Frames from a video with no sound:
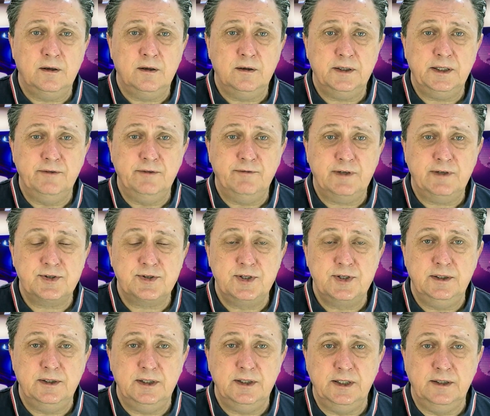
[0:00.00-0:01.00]

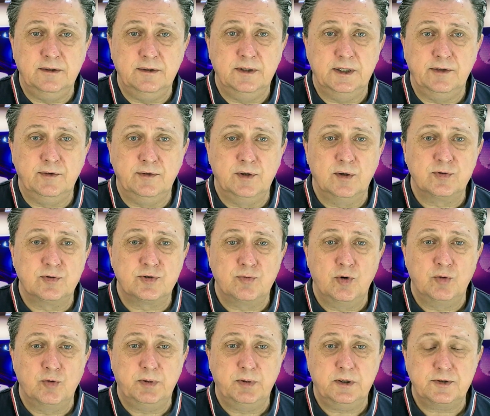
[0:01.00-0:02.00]
invested in those
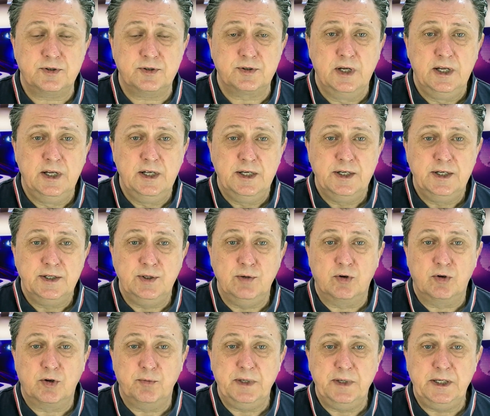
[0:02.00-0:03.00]
robots, you
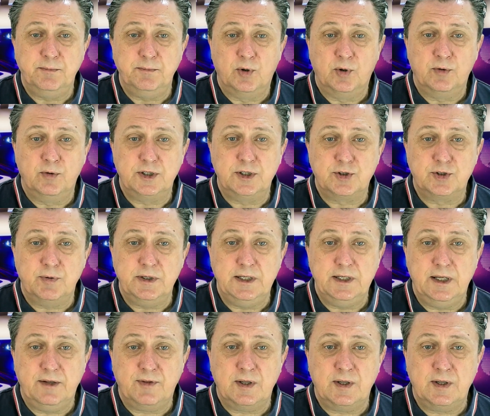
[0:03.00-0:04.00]
would have made more than
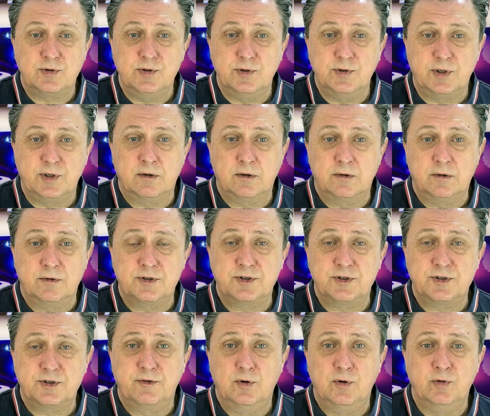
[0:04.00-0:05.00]

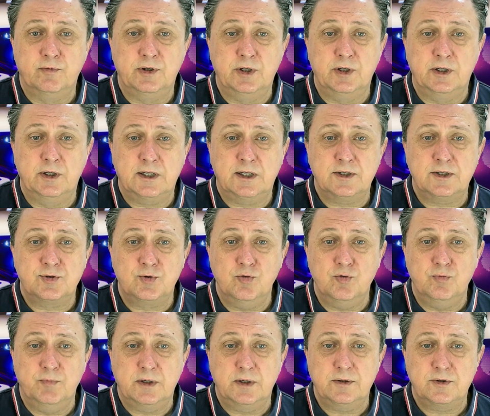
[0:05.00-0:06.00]
$28,000 over the last 2
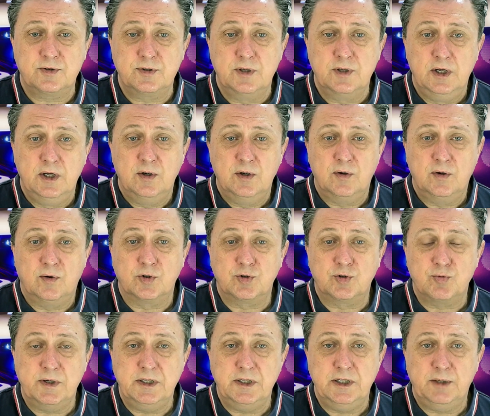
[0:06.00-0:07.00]
months, or
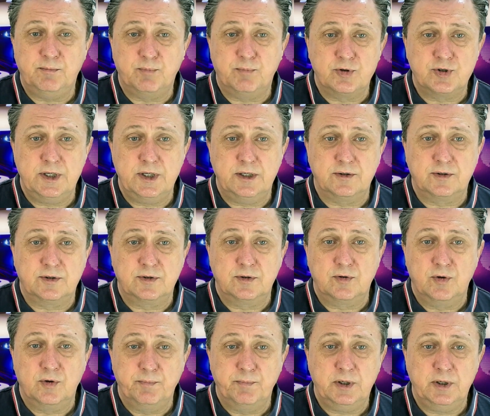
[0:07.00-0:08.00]

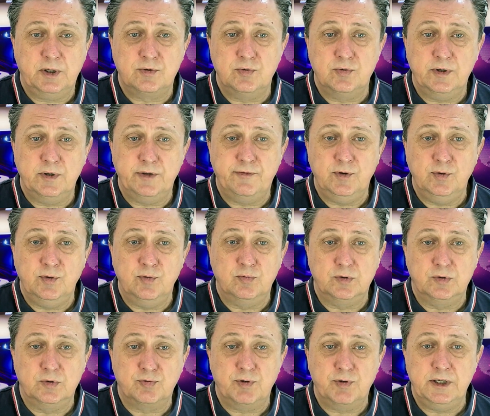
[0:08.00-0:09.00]
28%, compared to if you
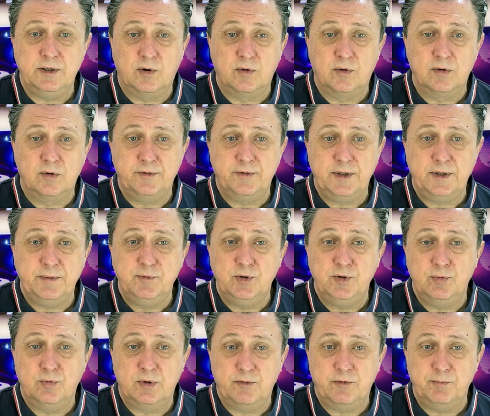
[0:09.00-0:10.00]
would trade all of them,
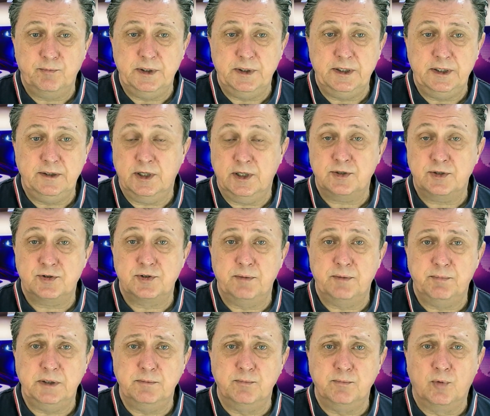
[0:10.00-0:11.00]
you would have made, yes, a
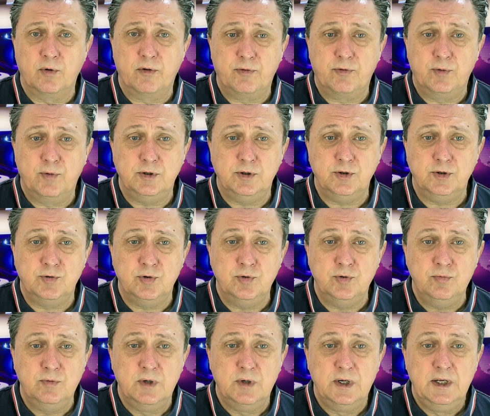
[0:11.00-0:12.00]
bit more,
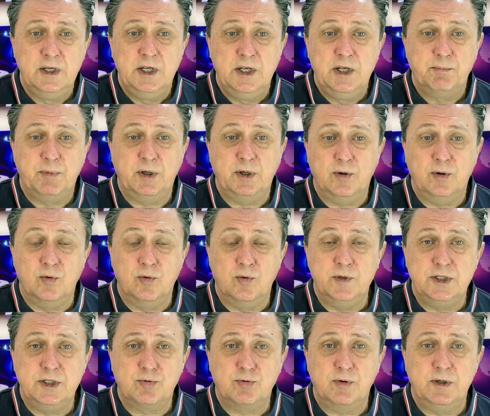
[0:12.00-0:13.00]
32, but
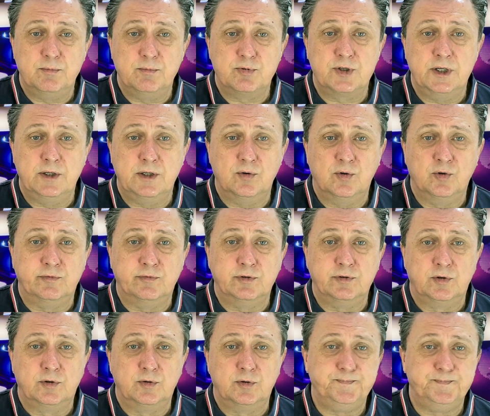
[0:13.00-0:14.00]
only 20%
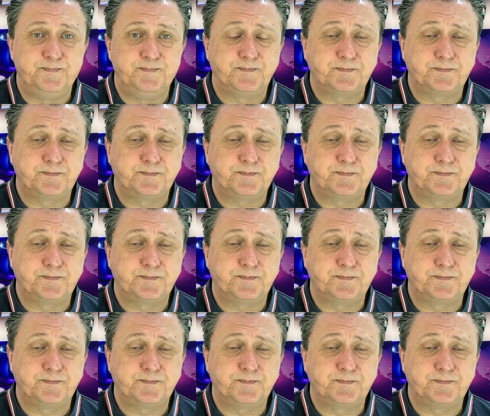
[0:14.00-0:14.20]
overall.